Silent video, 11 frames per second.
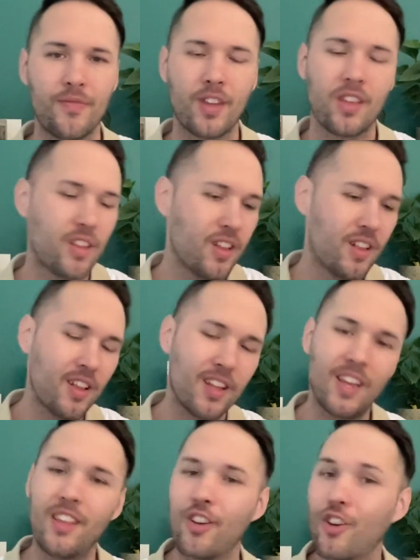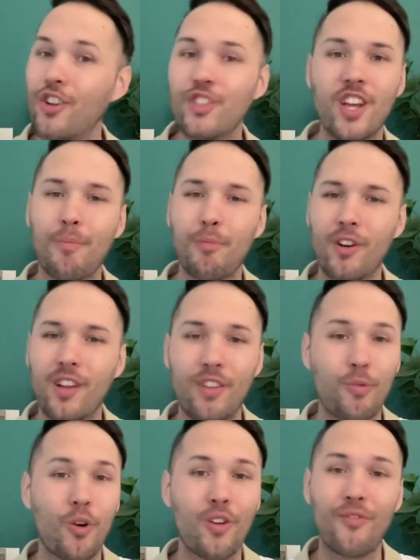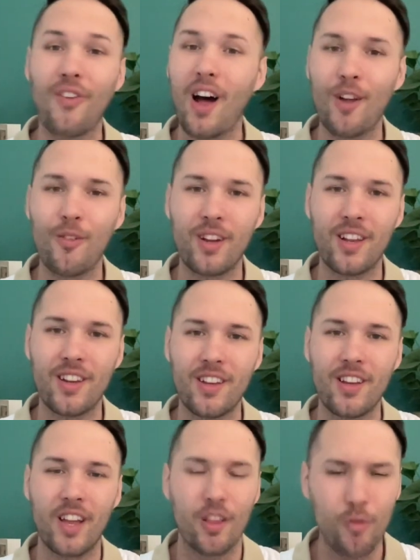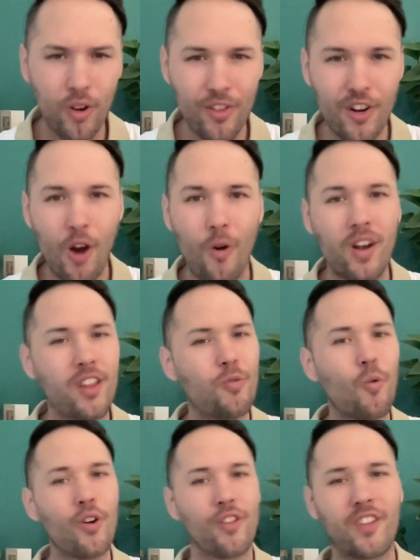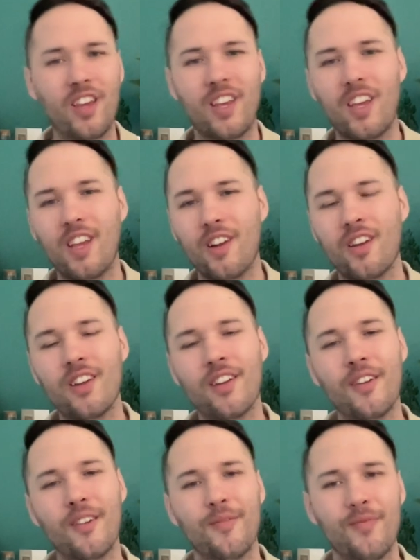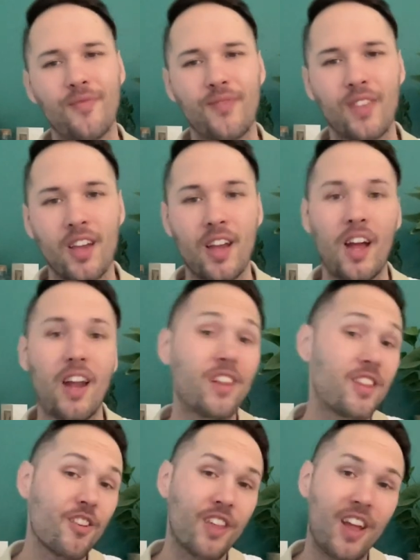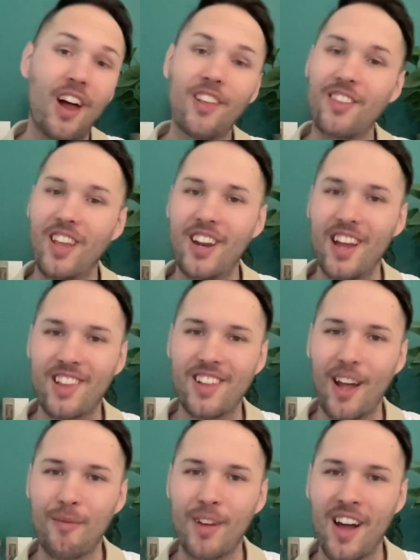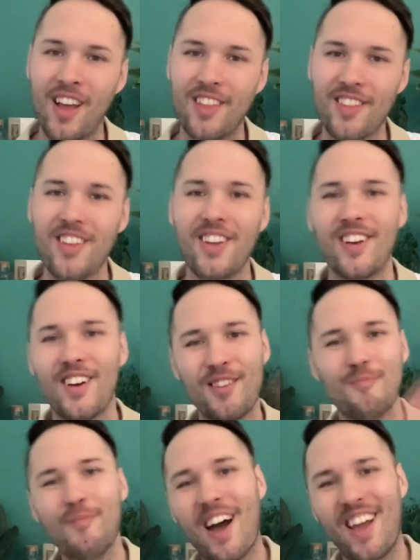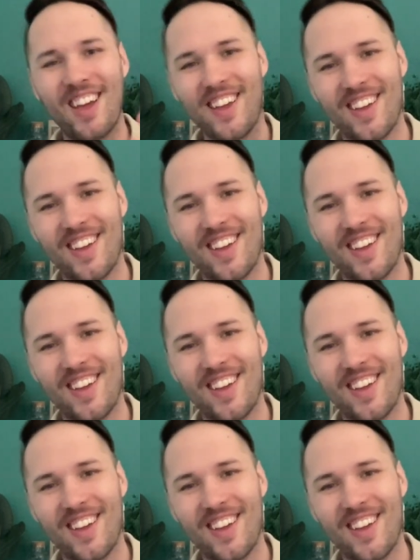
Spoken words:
Because he's a good shepherd. He's worth following. He's worth knowing. He's worth seeking. And until then, I'll see you next time, guys. Bye.